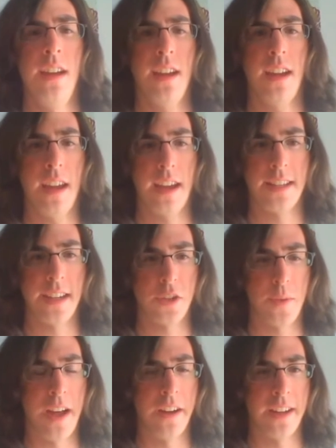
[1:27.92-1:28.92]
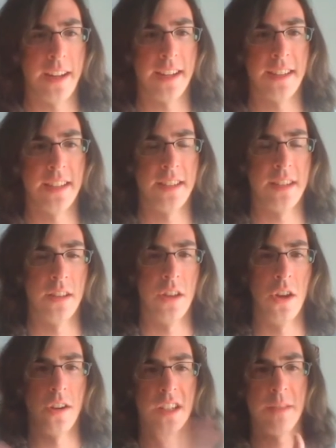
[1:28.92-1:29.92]
asexuality exists
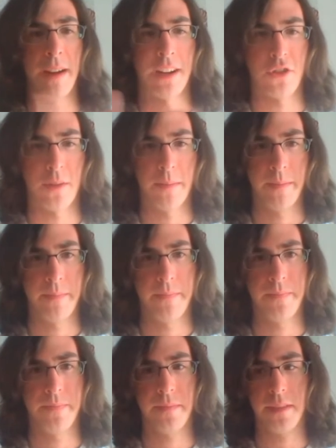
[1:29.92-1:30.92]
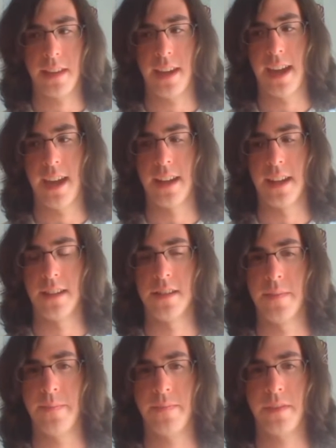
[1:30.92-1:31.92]
along a spectrum, and
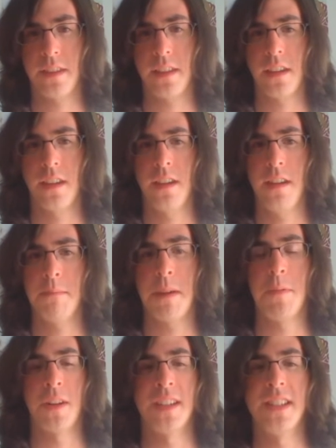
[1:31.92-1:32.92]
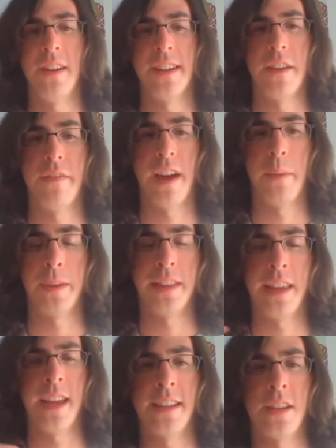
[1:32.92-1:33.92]
people can still identify with the
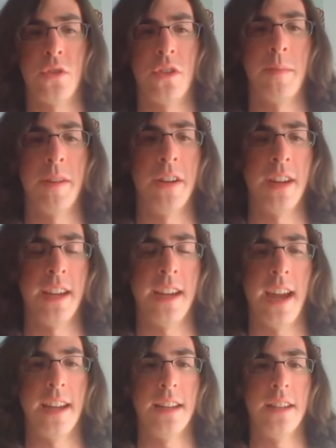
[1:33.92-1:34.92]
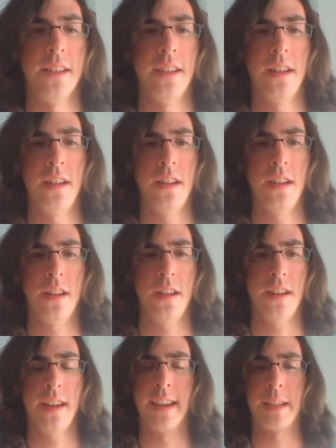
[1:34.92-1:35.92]
asexual community and
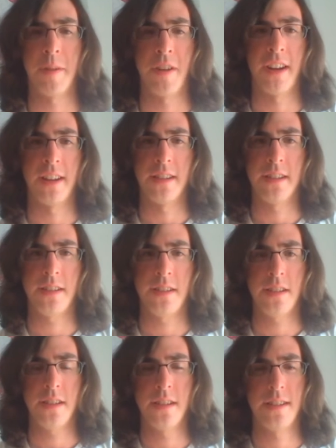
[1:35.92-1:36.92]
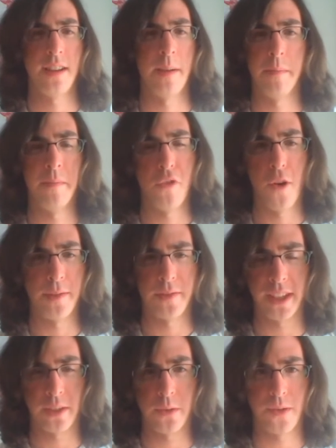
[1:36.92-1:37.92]
experience some forms of
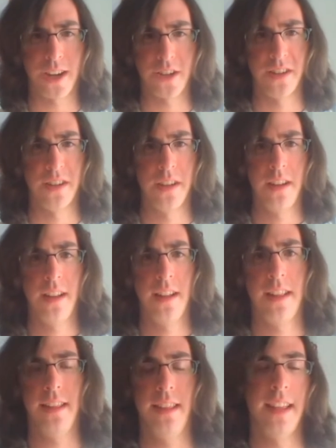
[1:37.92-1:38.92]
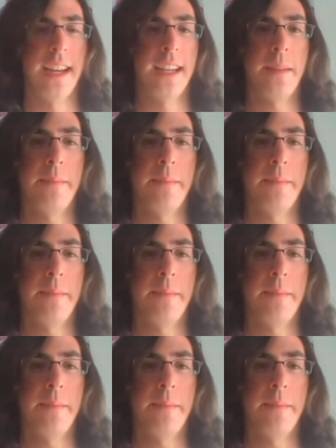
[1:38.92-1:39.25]
sexual attraction. Like,